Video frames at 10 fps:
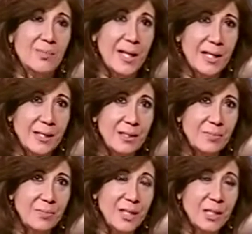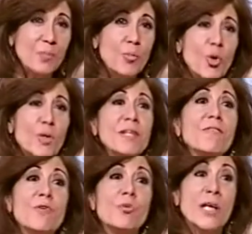by being more
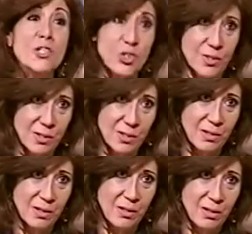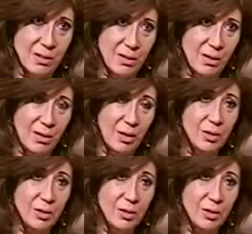influential yes.